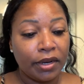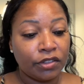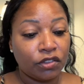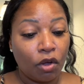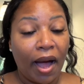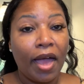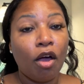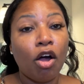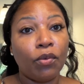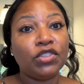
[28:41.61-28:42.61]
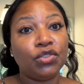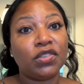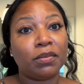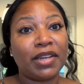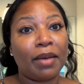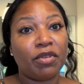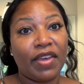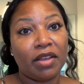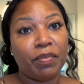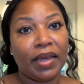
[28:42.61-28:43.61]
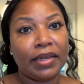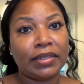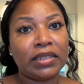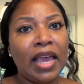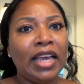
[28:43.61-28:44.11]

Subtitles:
And so I always use some type of headband.